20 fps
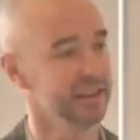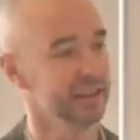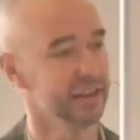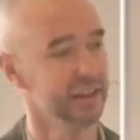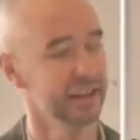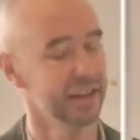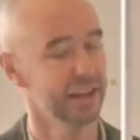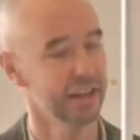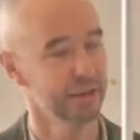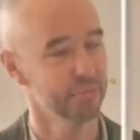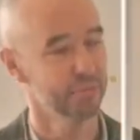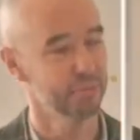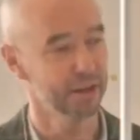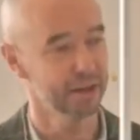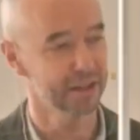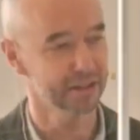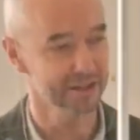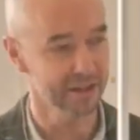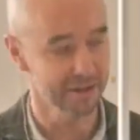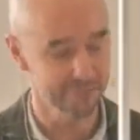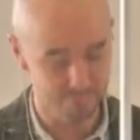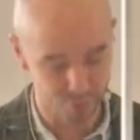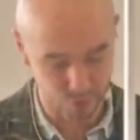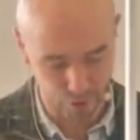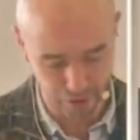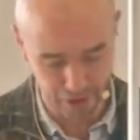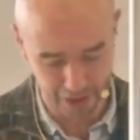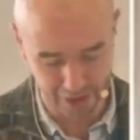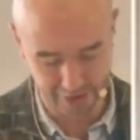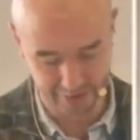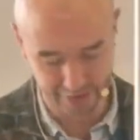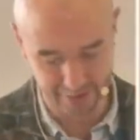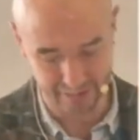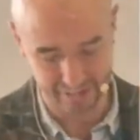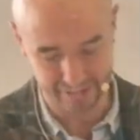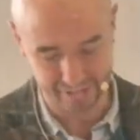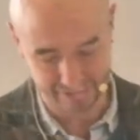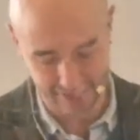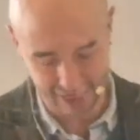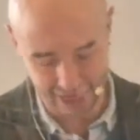because I've bought into the
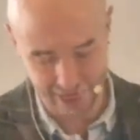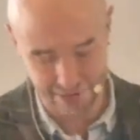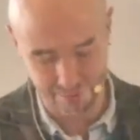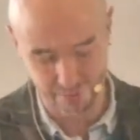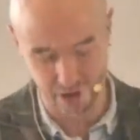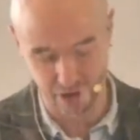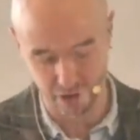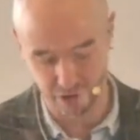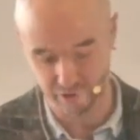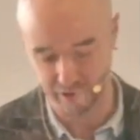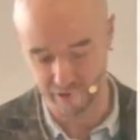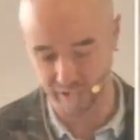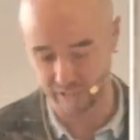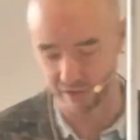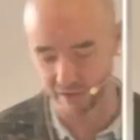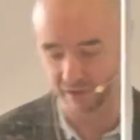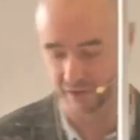same old lie